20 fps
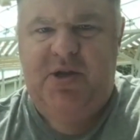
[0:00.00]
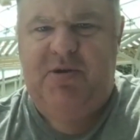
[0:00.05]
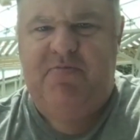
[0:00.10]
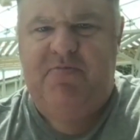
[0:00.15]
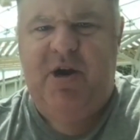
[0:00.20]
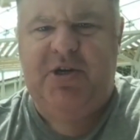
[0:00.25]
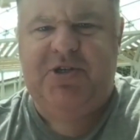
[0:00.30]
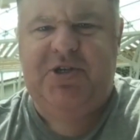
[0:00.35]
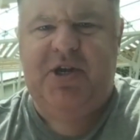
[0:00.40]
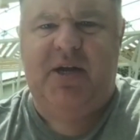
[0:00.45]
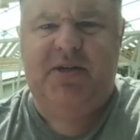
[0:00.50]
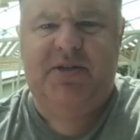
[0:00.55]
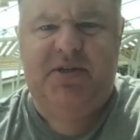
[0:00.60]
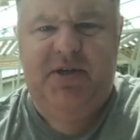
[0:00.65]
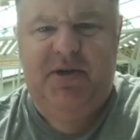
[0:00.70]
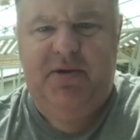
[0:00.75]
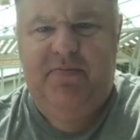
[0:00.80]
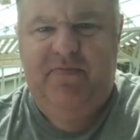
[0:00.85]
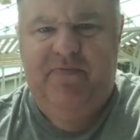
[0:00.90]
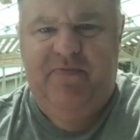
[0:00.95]
Jahmir
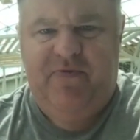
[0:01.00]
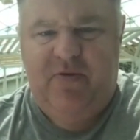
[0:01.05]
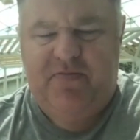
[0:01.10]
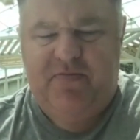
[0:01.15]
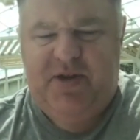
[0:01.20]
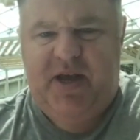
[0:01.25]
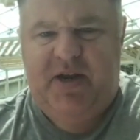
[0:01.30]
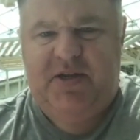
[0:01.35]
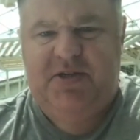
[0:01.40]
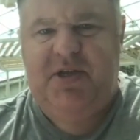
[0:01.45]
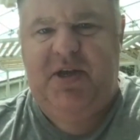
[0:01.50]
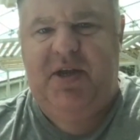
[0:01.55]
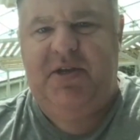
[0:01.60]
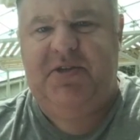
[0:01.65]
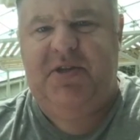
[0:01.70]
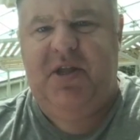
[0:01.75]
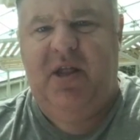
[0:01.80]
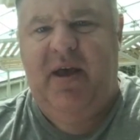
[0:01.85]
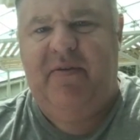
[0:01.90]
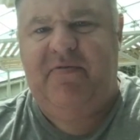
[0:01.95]
Johnson from
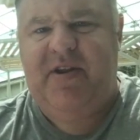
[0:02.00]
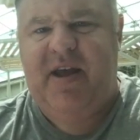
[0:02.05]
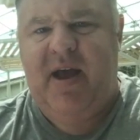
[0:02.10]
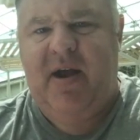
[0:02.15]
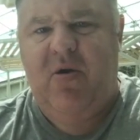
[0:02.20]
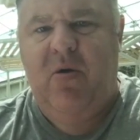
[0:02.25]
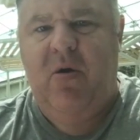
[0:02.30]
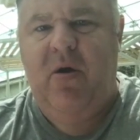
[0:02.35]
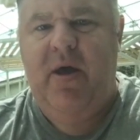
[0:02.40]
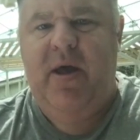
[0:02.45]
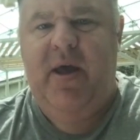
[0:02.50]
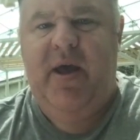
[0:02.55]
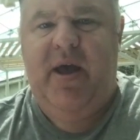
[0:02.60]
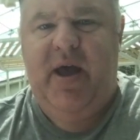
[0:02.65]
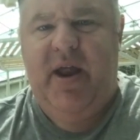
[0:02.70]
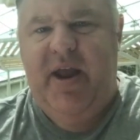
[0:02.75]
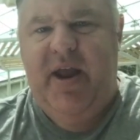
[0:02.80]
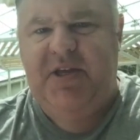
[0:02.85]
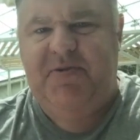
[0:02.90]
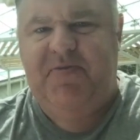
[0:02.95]
Tennessee is the left tackle,
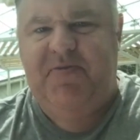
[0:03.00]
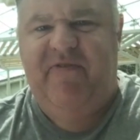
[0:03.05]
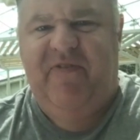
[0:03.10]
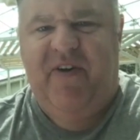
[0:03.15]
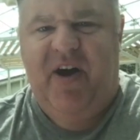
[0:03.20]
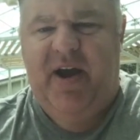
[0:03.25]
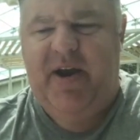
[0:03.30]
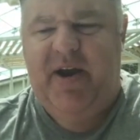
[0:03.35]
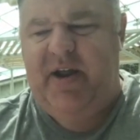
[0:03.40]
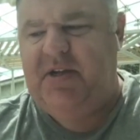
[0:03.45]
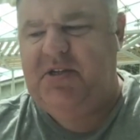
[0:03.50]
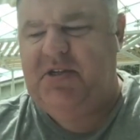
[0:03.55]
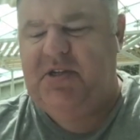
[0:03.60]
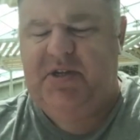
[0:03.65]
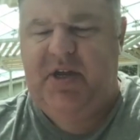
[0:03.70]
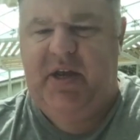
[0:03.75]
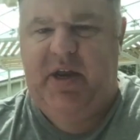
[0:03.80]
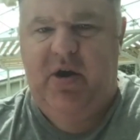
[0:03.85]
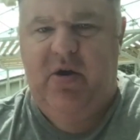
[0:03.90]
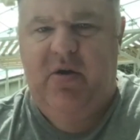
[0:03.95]
and he's been fine. He's
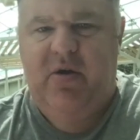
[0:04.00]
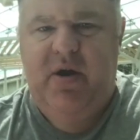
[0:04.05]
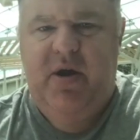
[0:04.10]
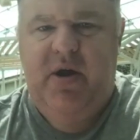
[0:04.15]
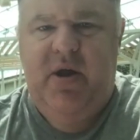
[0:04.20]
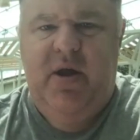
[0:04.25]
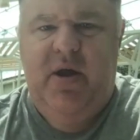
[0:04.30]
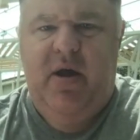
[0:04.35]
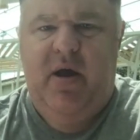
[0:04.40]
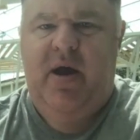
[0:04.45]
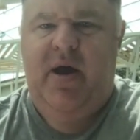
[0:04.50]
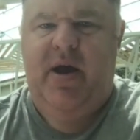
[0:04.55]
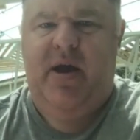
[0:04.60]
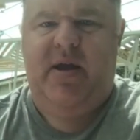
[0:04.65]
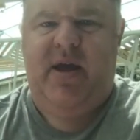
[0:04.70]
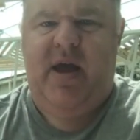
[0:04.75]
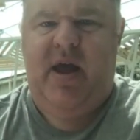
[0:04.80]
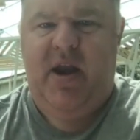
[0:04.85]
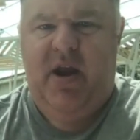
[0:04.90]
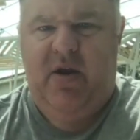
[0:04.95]
a senior.
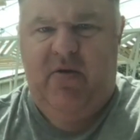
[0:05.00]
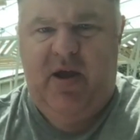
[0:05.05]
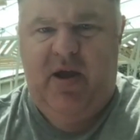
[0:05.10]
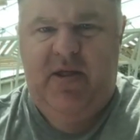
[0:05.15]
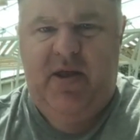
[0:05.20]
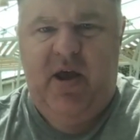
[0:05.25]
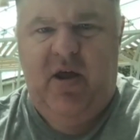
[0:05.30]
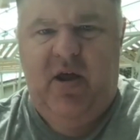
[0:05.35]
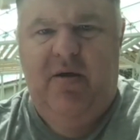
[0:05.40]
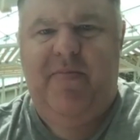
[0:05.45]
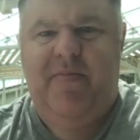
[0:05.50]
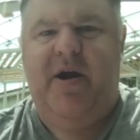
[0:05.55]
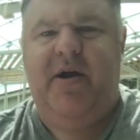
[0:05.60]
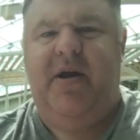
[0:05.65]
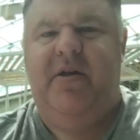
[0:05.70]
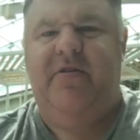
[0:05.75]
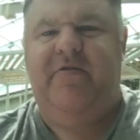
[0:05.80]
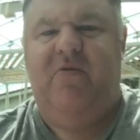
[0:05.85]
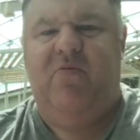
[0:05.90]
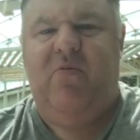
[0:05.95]
Uh, Kenyon Green, the All
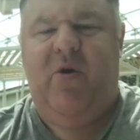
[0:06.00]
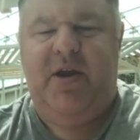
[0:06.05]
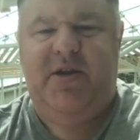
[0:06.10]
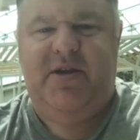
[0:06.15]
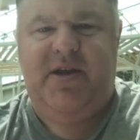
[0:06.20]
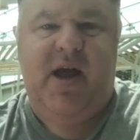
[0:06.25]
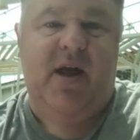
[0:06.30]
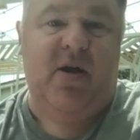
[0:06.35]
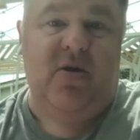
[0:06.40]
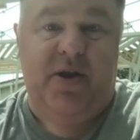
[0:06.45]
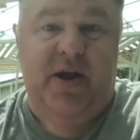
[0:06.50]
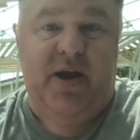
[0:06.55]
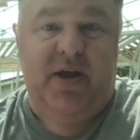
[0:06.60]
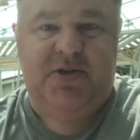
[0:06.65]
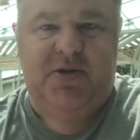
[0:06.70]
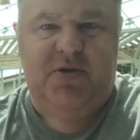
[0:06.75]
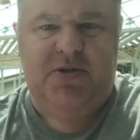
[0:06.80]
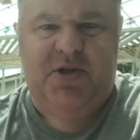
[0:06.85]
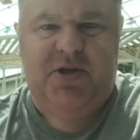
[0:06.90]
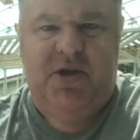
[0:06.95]
American, right tackle
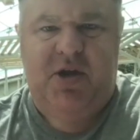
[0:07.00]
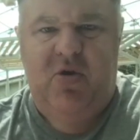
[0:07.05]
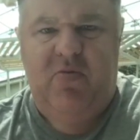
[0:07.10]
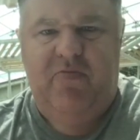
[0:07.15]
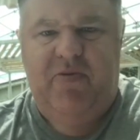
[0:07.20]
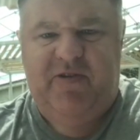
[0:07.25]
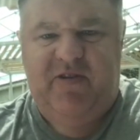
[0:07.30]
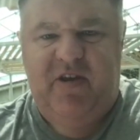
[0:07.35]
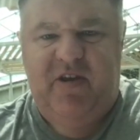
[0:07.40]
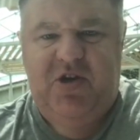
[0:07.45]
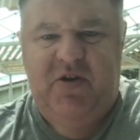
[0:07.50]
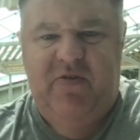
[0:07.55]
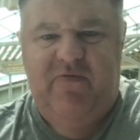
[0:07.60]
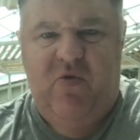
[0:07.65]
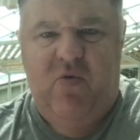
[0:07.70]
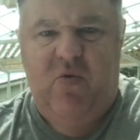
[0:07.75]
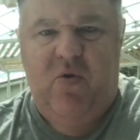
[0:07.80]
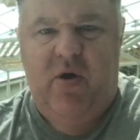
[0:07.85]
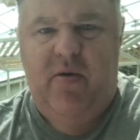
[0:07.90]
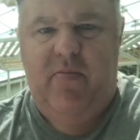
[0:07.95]
now, so it's a new
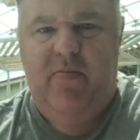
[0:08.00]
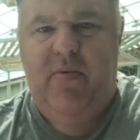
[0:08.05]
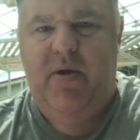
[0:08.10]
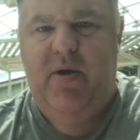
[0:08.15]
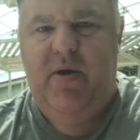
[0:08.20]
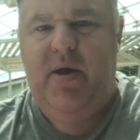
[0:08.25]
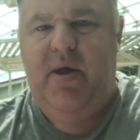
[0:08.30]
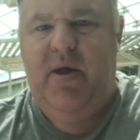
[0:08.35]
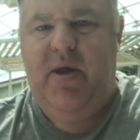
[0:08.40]
position for him,